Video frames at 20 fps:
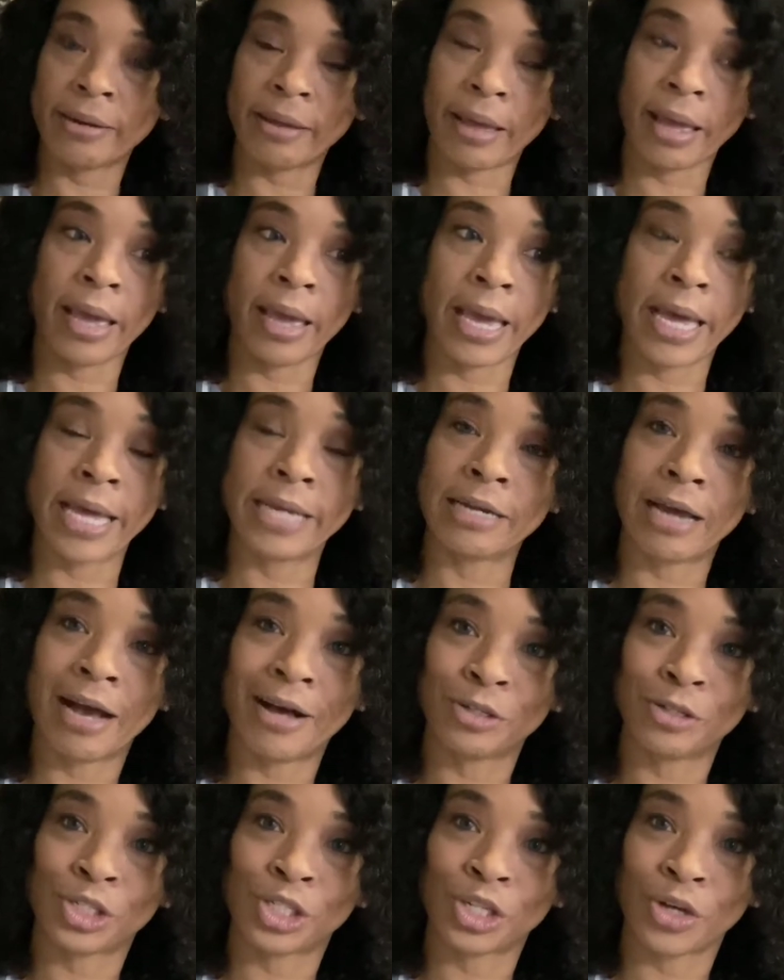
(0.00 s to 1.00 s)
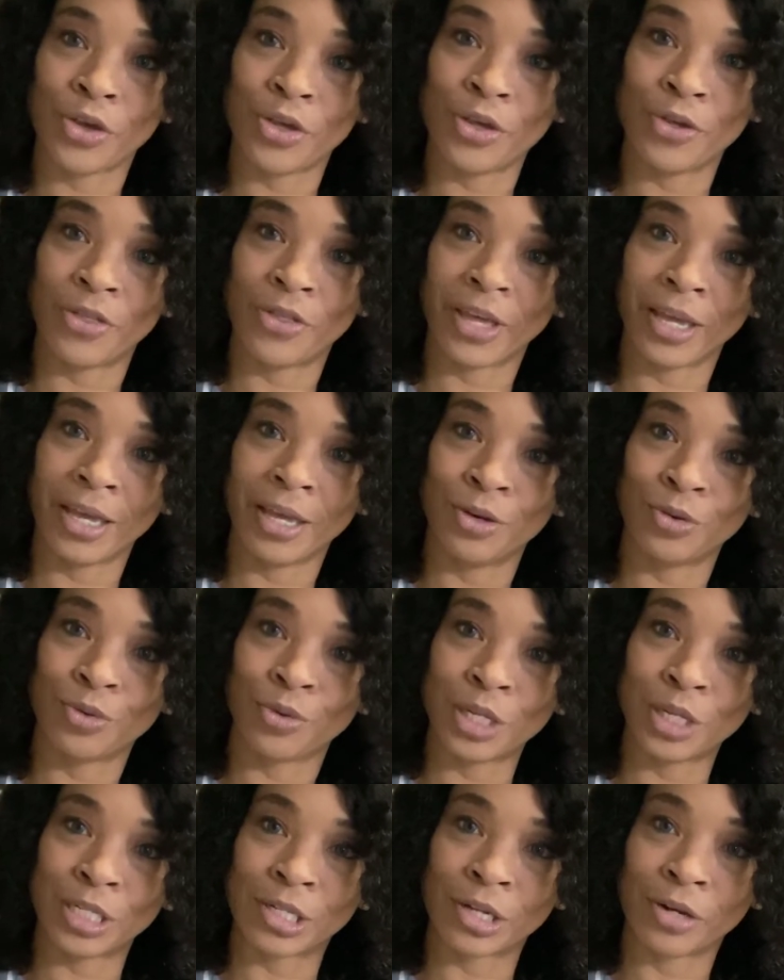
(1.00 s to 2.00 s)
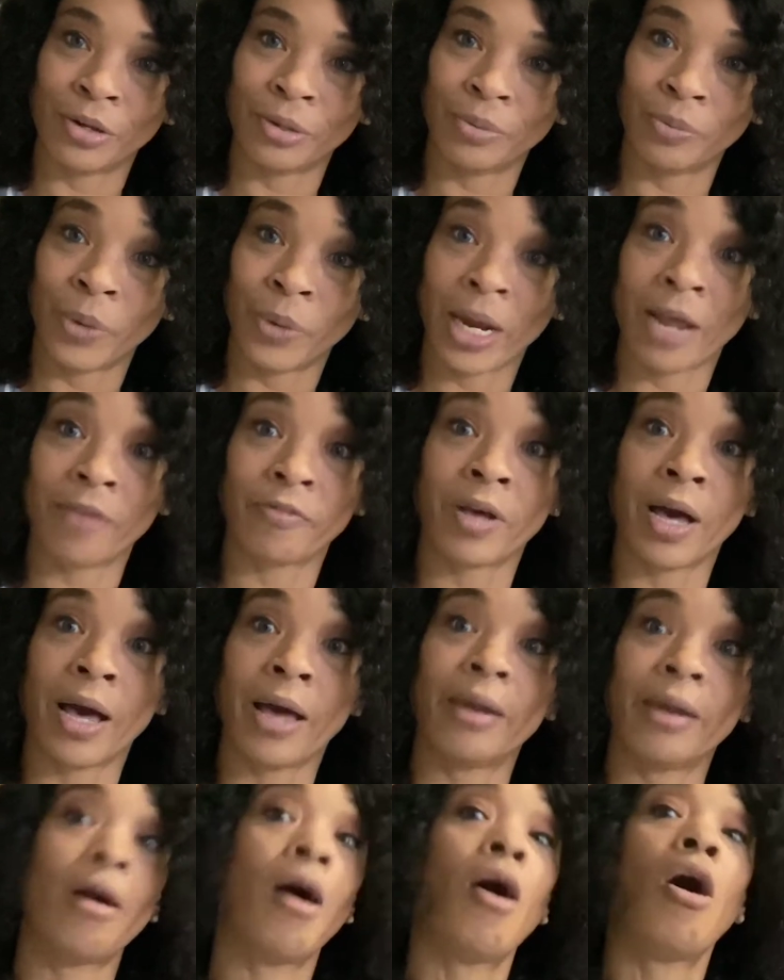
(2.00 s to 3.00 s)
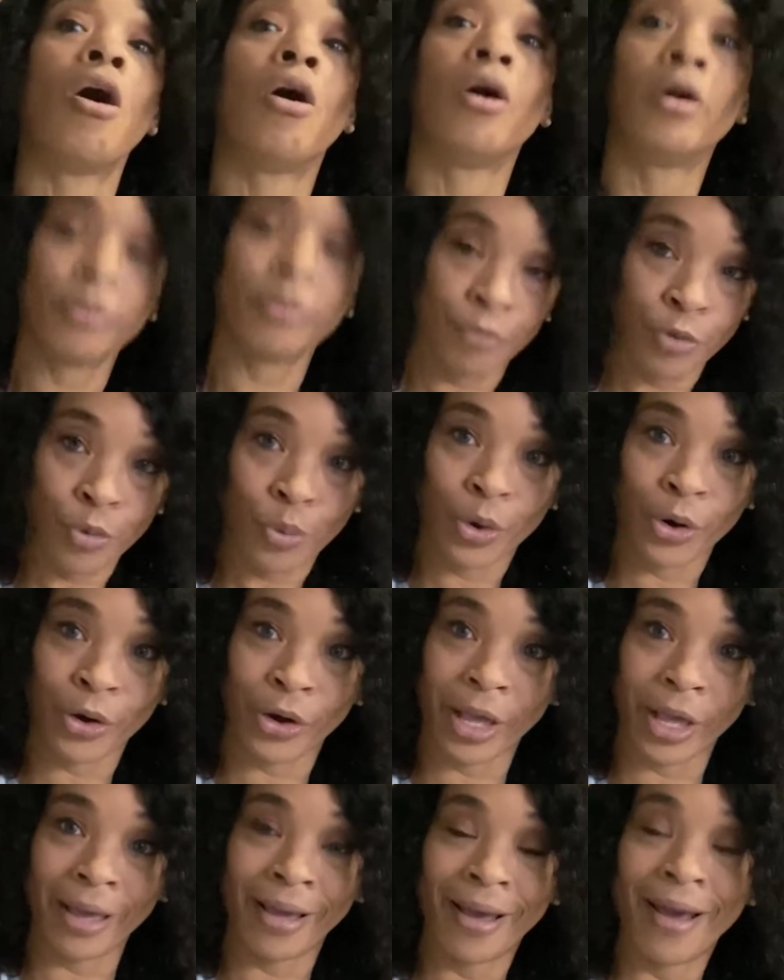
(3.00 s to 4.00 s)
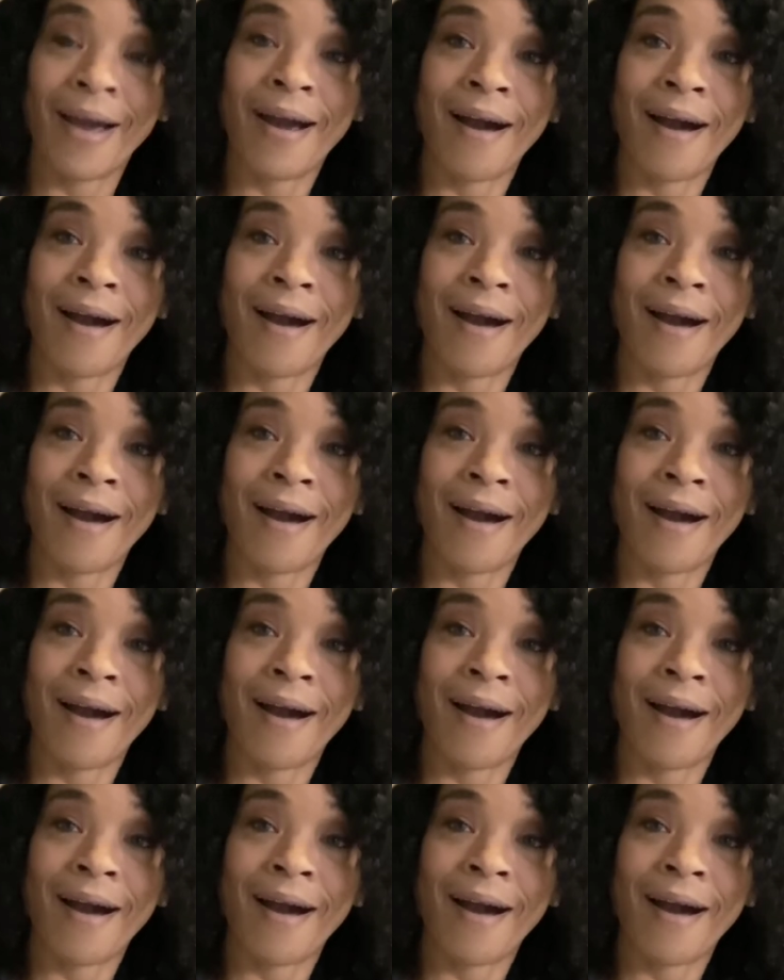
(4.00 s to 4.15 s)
and I'll show you the end result when I've got all of the wording